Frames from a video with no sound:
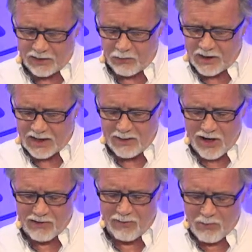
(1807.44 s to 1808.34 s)
the redeeming
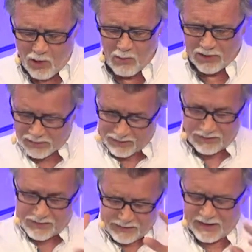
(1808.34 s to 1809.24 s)
of a
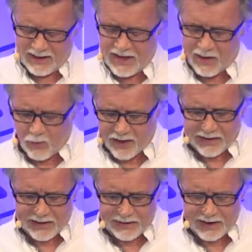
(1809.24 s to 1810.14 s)
moment in that
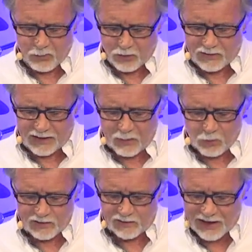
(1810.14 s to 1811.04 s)
wedding. It
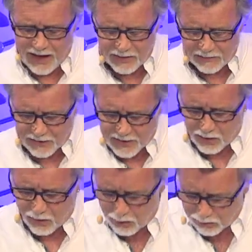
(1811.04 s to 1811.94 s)
was challenging a
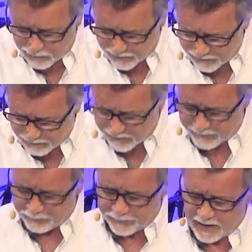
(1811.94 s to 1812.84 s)
whole
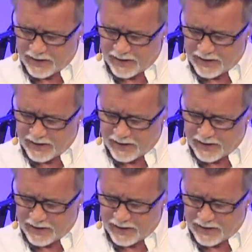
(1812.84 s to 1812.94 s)
system.